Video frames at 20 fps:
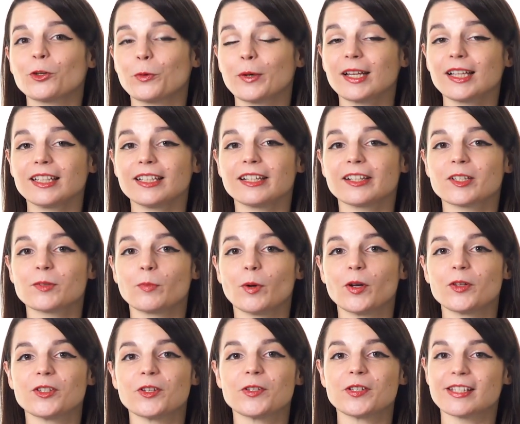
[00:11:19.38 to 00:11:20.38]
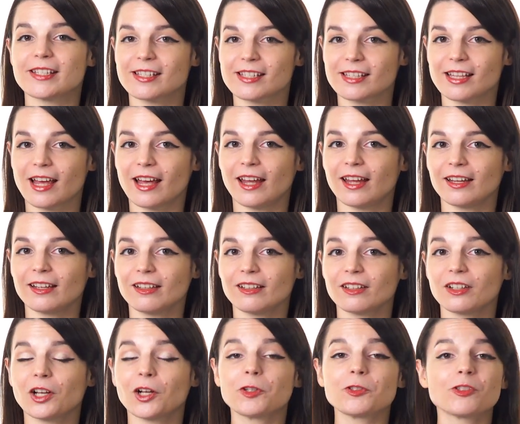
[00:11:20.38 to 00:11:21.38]
quickly expose you to slang,
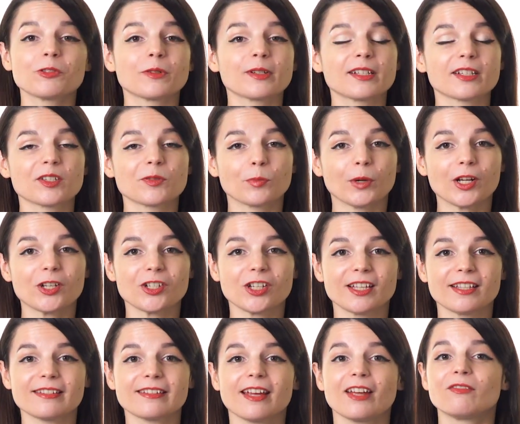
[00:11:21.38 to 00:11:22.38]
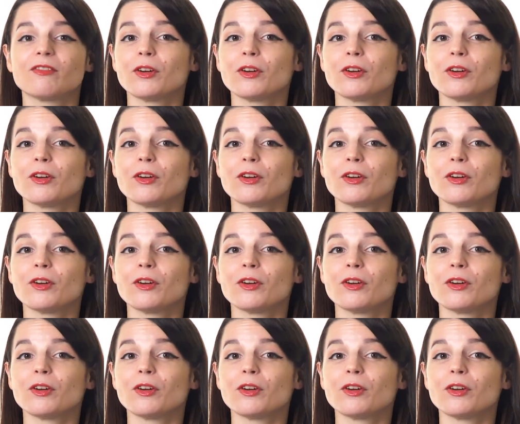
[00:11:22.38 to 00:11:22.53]
cultural expressions, and